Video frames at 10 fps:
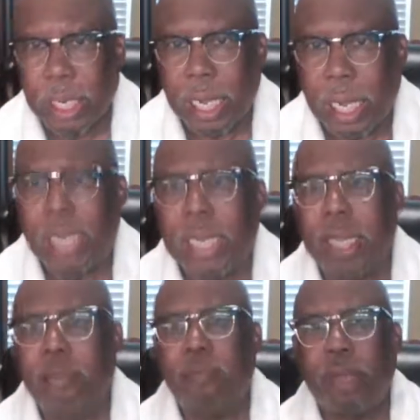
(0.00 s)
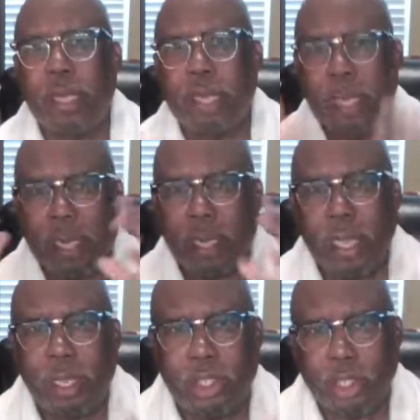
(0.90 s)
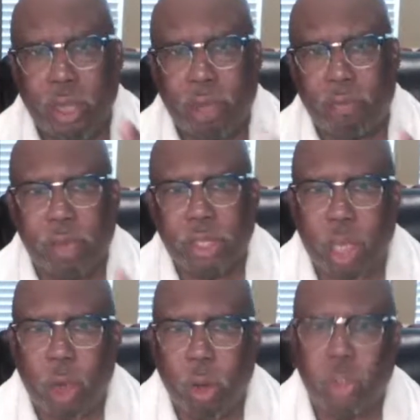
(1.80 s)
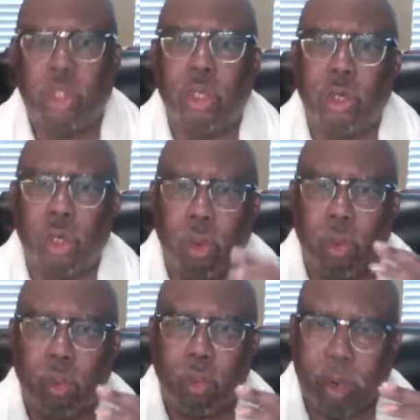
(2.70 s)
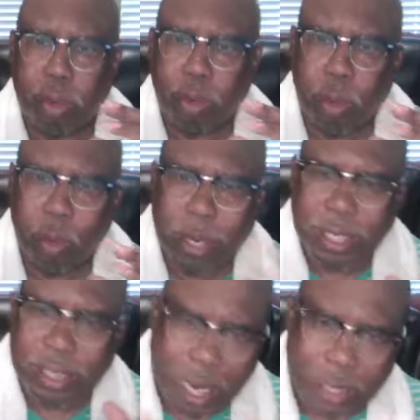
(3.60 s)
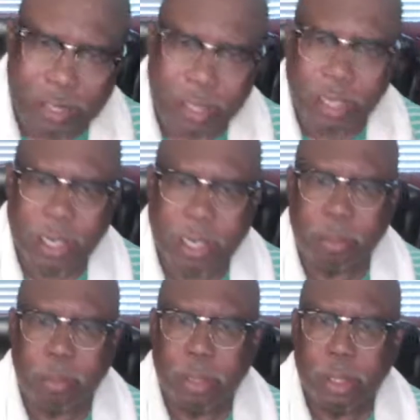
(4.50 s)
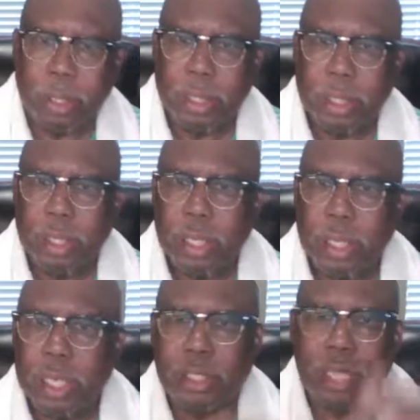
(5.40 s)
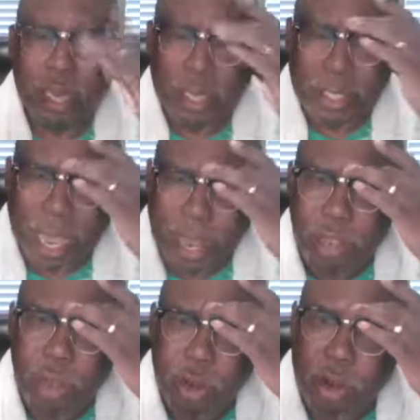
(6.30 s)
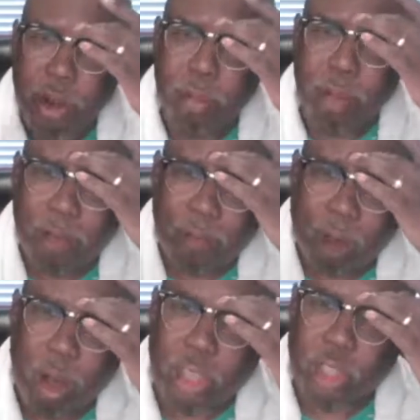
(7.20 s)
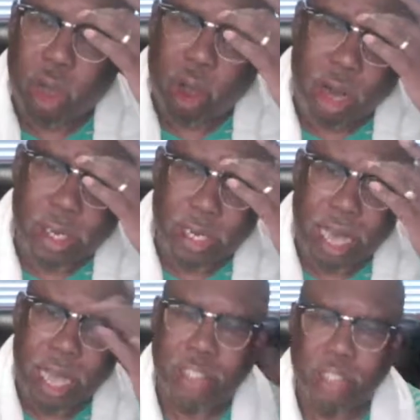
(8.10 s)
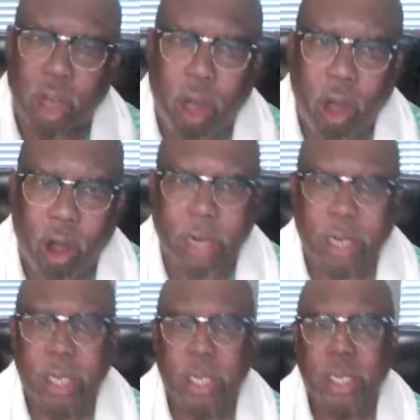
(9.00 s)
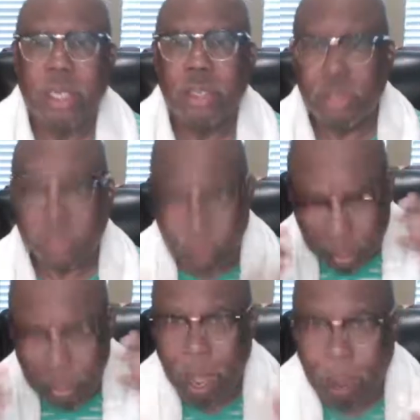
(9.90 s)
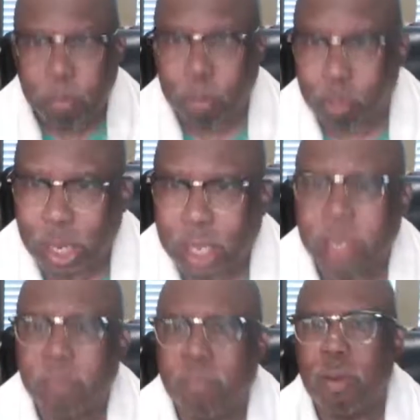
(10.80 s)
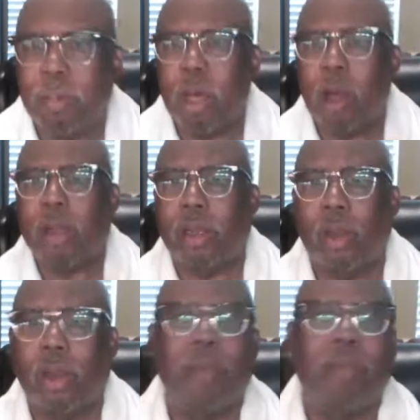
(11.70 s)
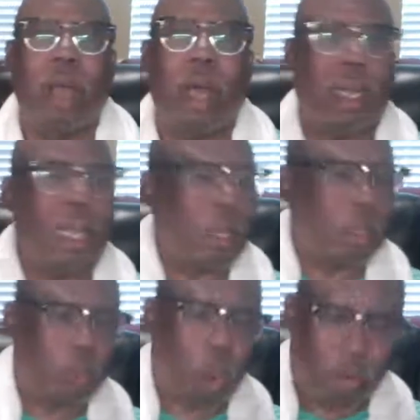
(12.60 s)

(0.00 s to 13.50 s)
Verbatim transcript: And if he did, he if he chose you, you you rejected him. It said, "The day you hear my voice, harden not your heart." I'm speaking from the article of God. Let us pray.